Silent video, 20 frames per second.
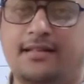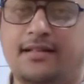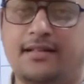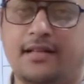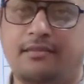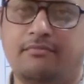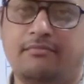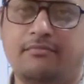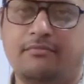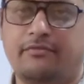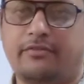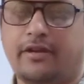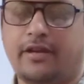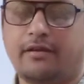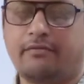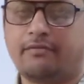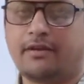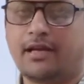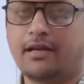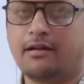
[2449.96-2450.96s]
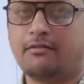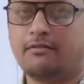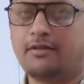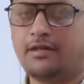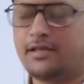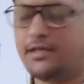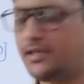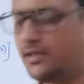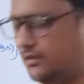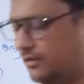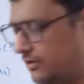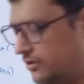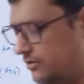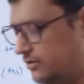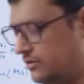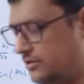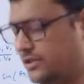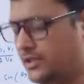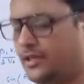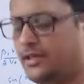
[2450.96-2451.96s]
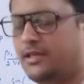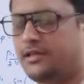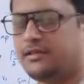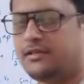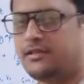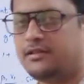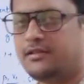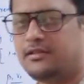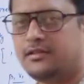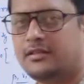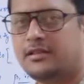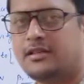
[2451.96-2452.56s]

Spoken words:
time we have calculated all those relations.